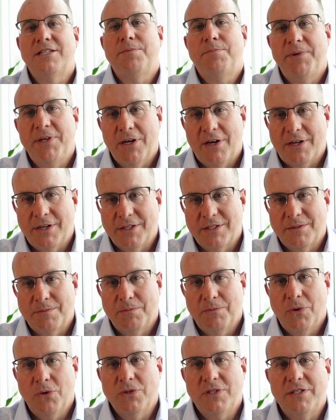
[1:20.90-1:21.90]
be honest,
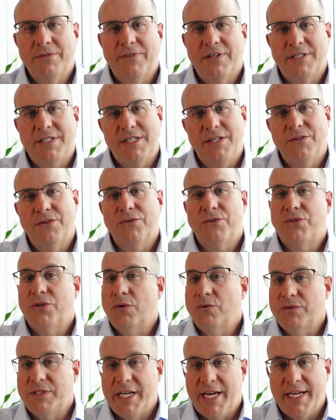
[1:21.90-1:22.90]
most of us either
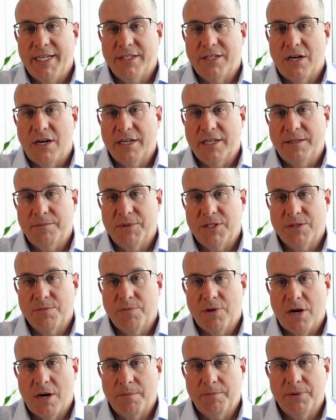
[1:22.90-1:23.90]
don't tag documents
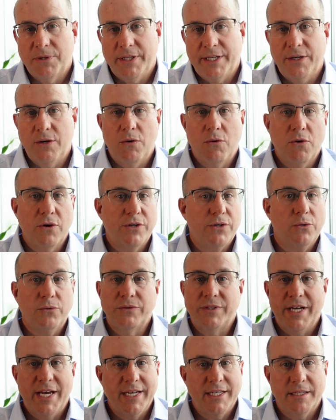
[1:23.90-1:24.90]
properly or don't
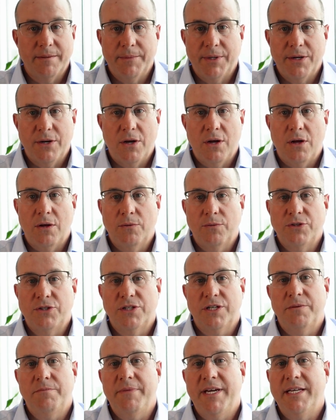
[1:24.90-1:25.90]
tag them at all, which
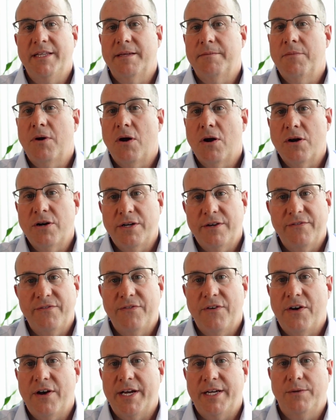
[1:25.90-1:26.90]
can make them hard to
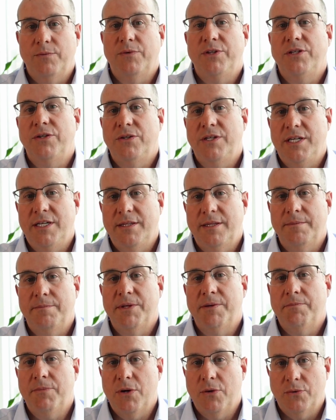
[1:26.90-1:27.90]
find when you need them
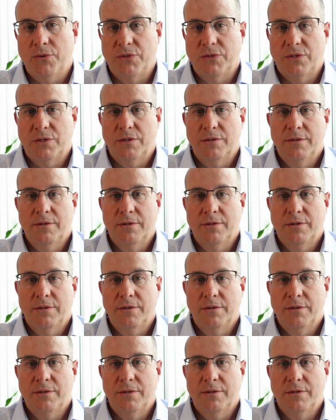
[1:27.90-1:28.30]
the most.